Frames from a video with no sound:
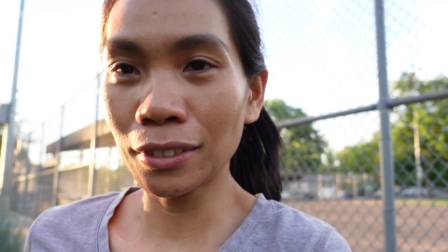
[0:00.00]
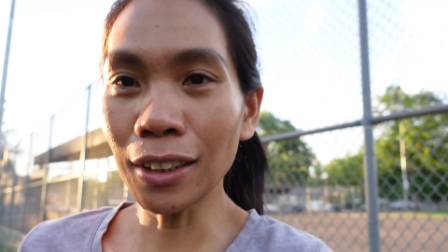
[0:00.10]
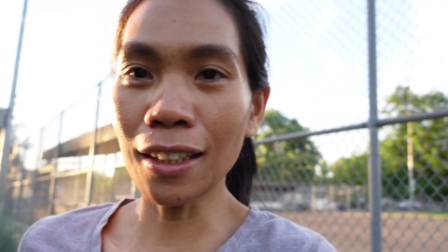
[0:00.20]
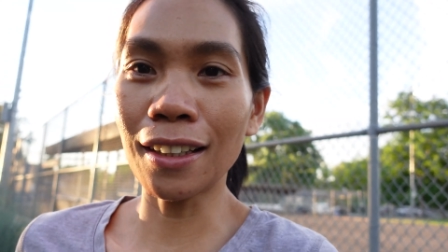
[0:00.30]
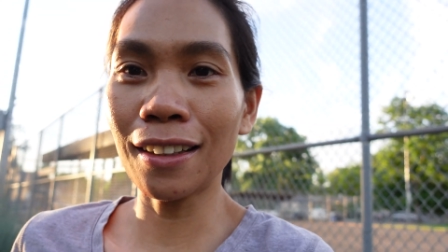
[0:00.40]

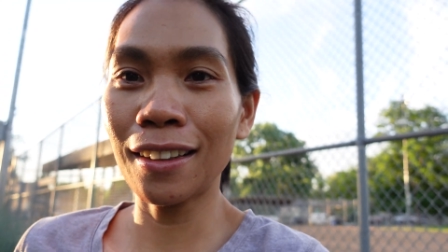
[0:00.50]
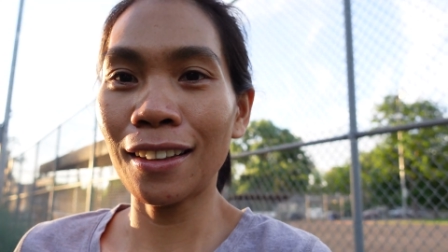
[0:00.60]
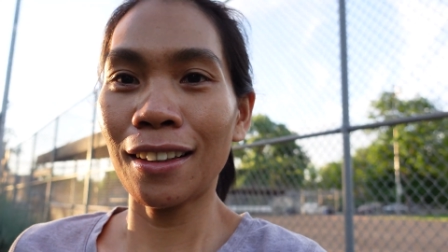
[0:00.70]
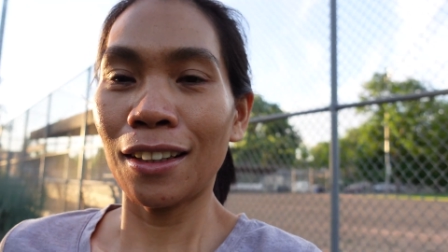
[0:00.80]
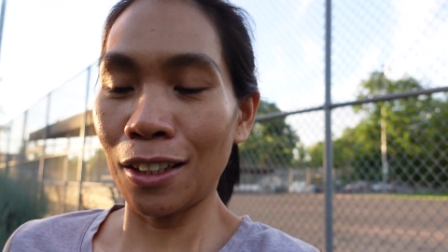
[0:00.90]
yeah,
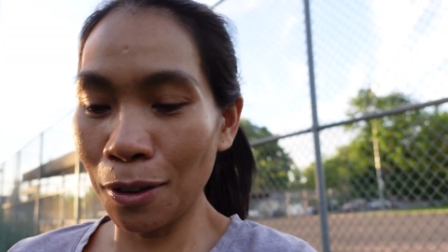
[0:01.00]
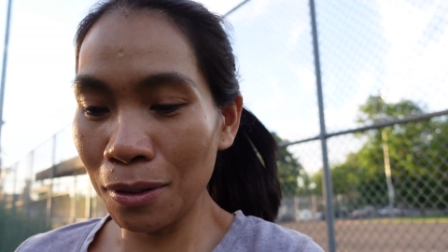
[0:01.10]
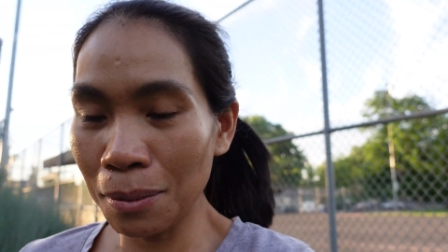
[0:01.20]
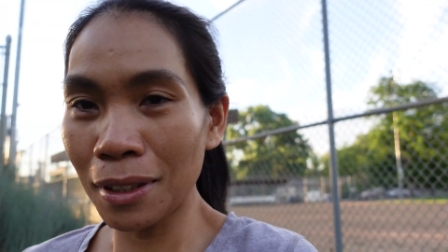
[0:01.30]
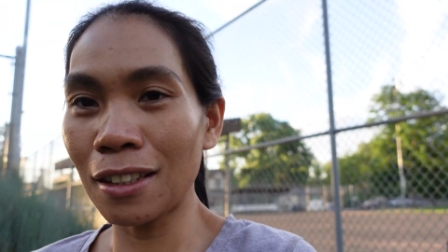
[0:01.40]
I
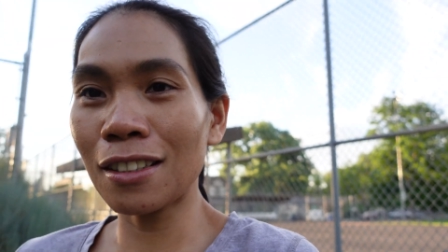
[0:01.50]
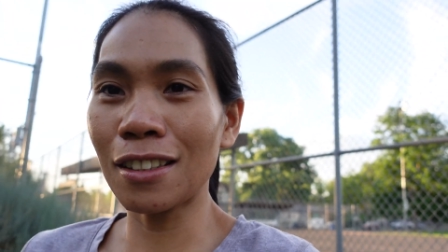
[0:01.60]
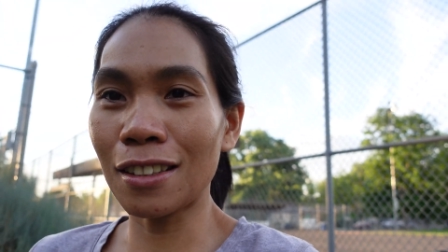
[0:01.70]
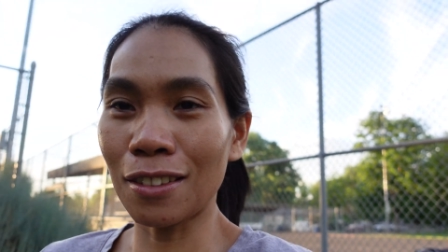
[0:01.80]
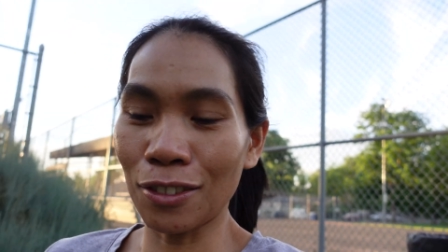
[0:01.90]
was with this.
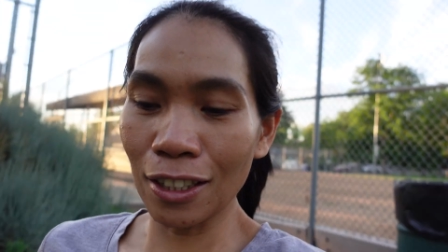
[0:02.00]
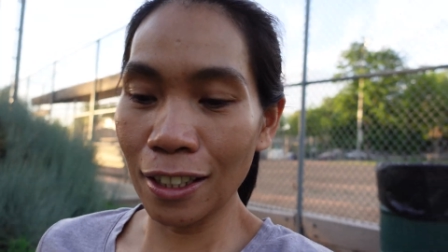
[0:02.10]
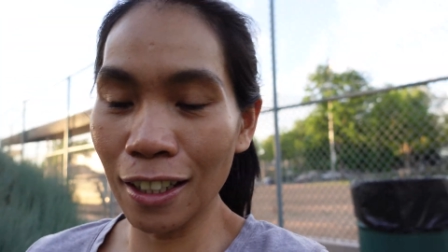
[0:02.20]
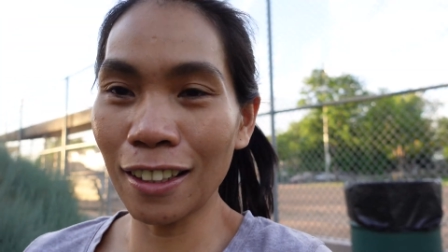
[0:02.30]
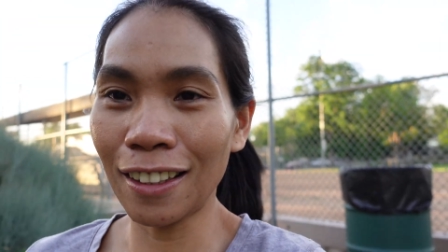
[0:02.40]
It's
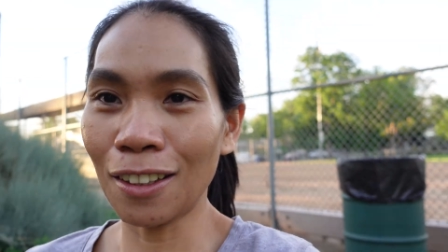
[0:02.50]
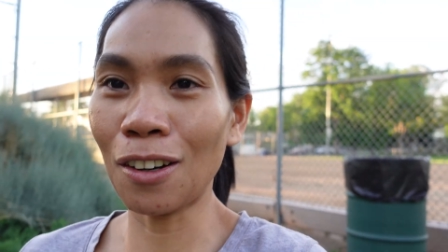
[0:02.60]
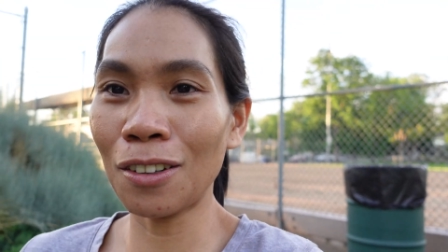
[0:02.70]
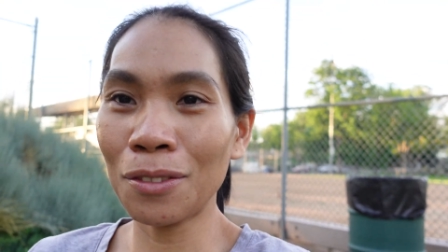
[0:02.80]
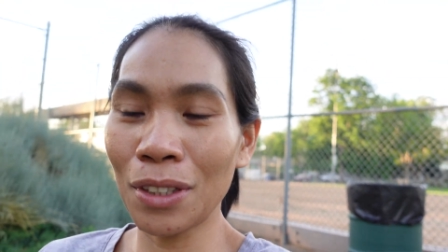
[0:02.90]
really
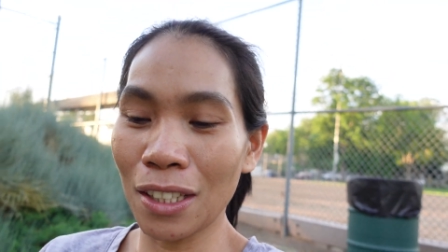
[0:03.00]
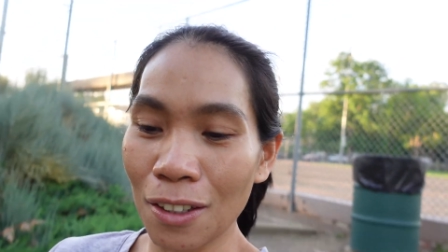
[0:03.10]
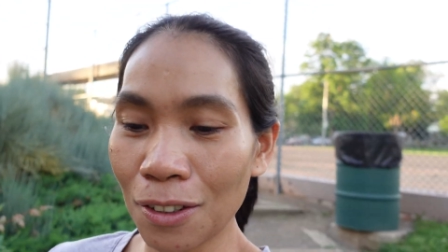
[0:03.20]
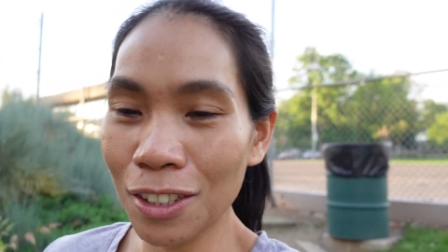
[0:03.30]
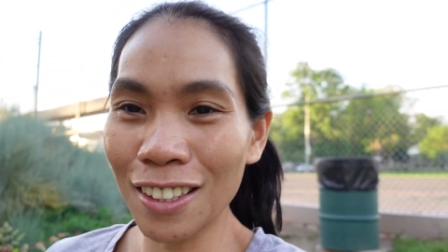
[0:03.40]
long
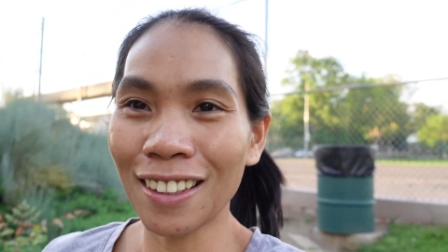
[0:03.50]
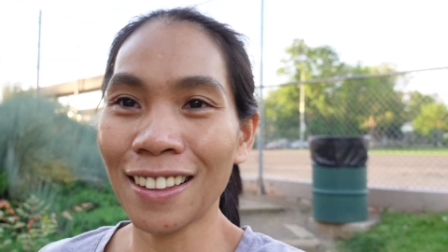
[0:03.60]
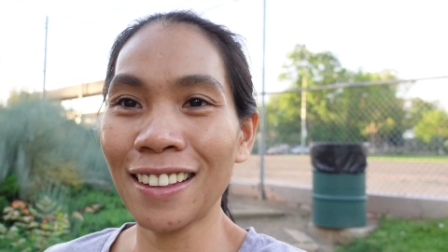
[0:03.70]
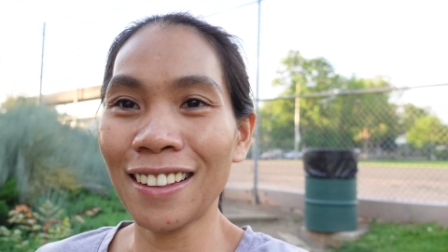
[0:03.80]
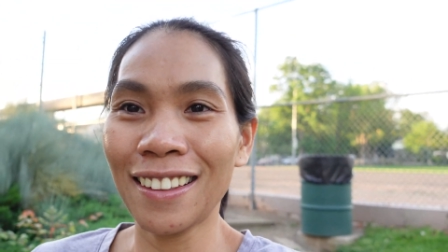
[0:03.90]
videos.
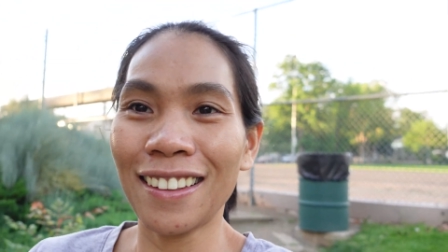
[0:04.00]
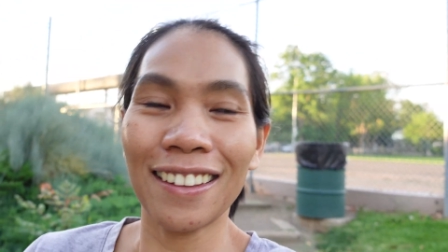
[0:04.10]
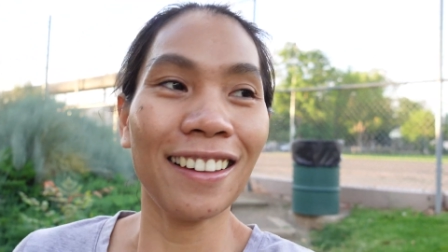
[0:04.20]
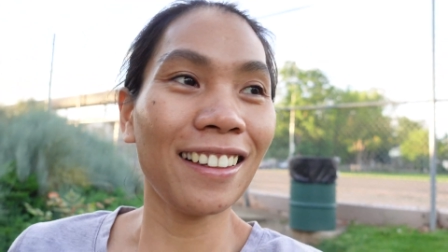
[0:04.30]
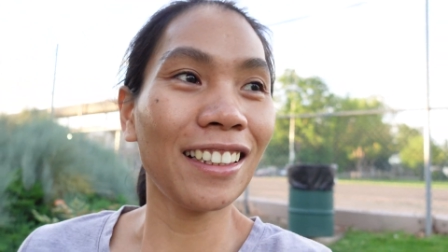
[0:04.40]

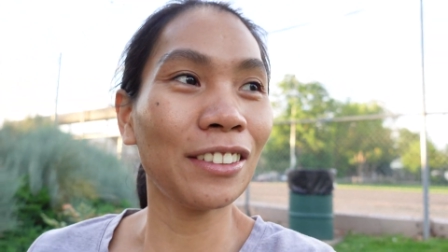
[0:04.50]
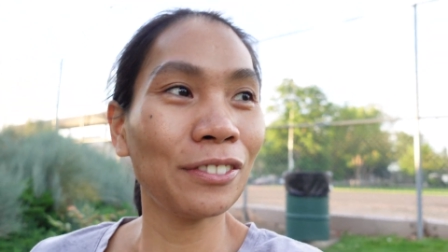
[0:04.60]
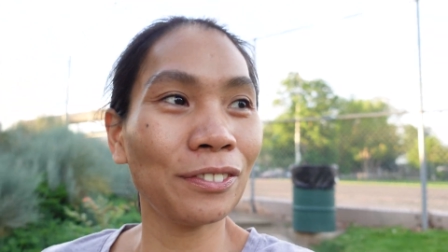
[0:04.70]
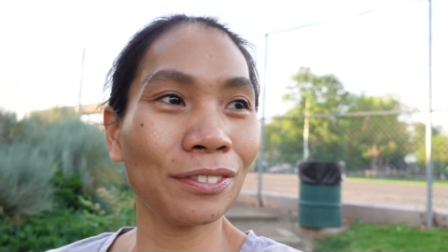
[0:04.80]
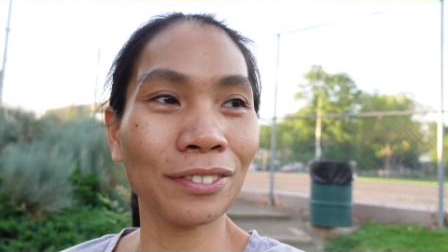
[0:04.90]

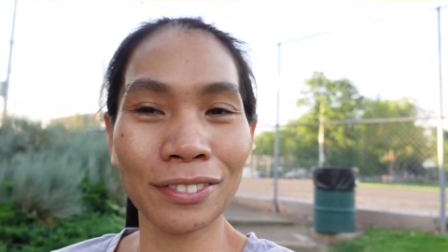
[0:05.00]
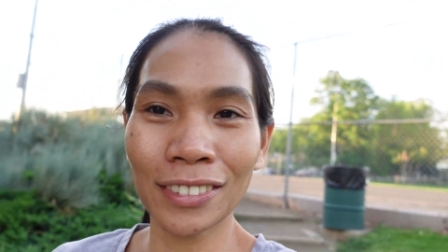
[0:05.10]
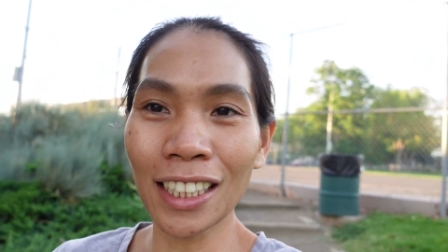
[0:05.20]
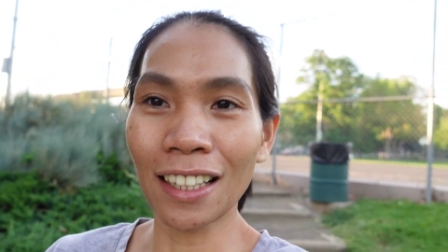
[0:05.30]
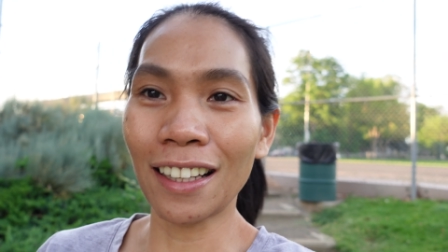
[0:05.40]

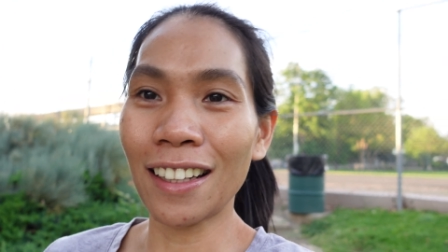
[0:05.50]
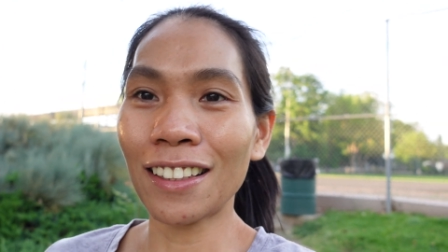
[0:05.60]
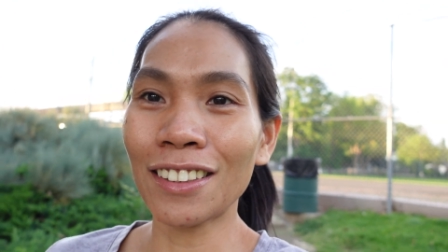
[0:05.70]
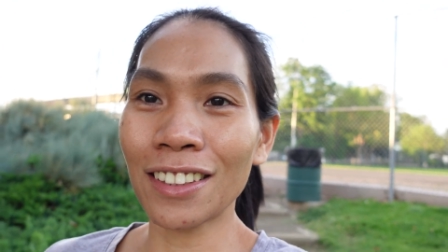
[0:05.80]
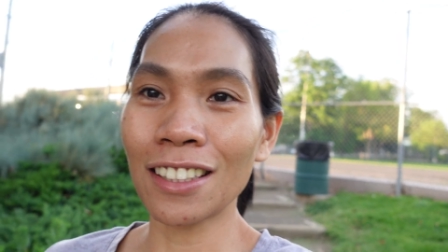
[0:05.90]
Yeah,
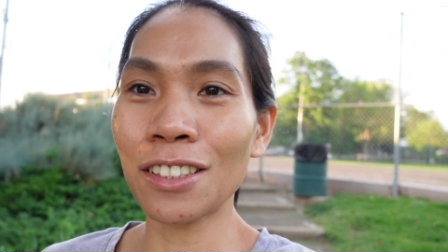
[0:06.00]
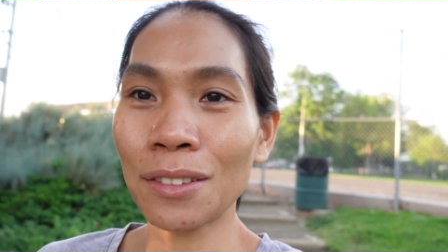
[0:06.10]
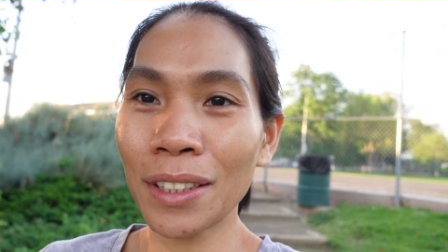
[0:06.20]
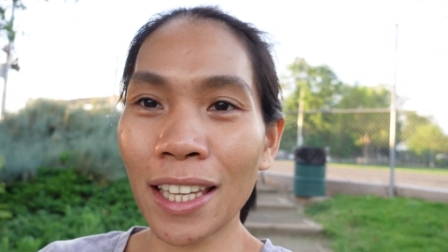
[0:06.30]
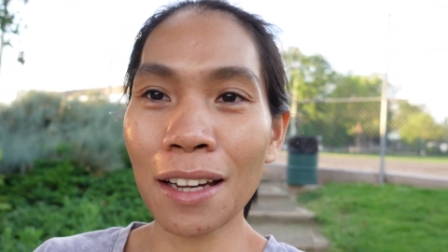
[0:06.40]
another test
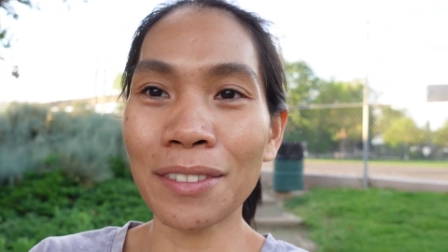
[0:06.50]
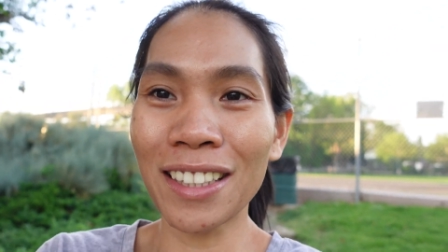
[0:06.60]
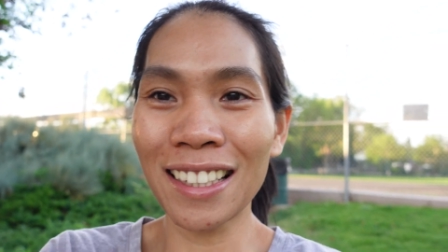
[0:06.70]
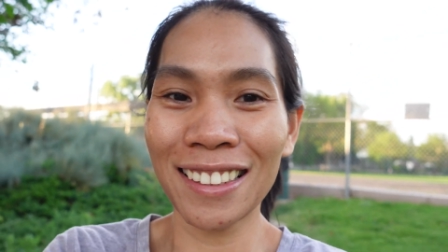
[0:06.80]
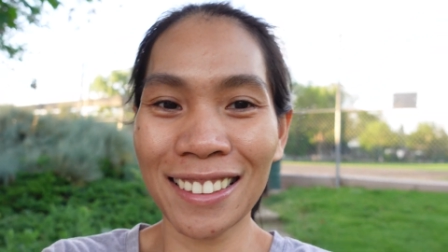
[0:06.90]
of the camera.